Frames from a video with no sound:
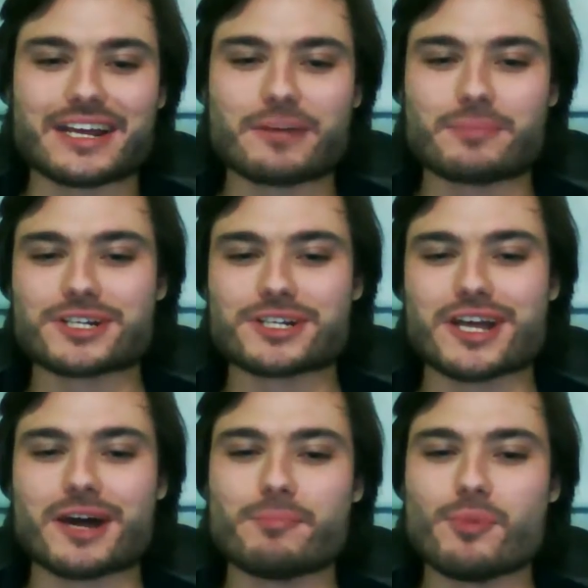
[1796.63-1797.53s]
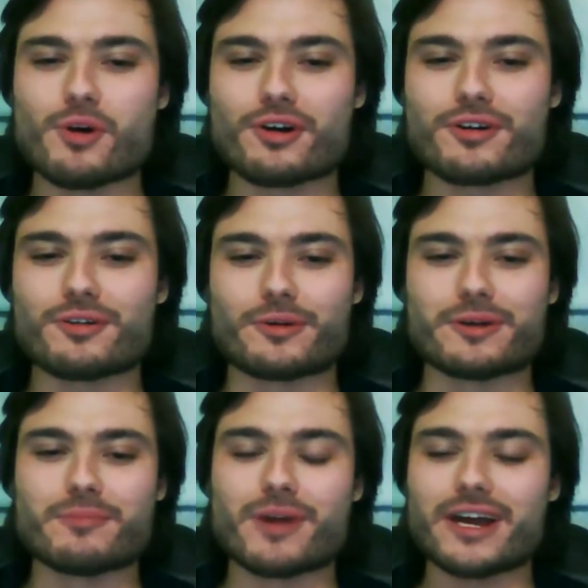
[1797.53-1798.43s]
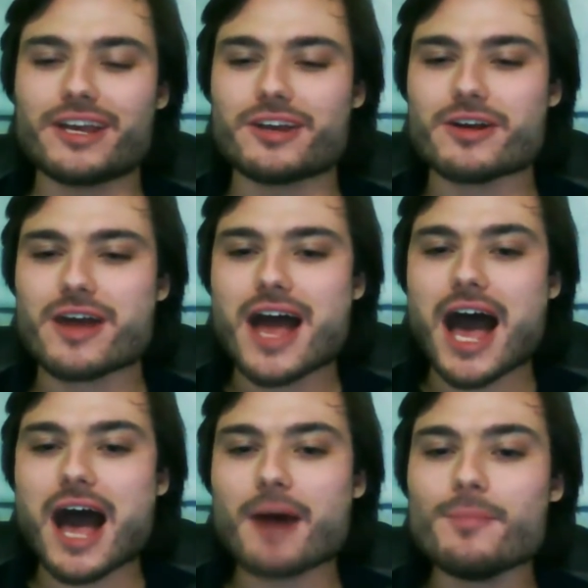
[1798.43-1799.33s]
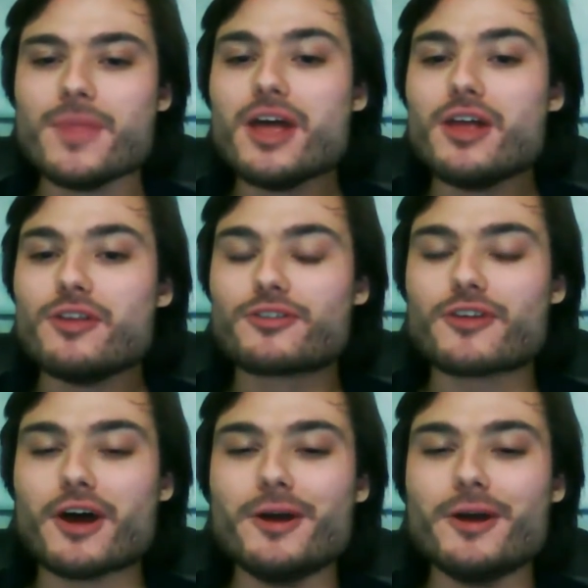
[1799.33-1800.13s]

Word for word: a picture a book written by you. Um, so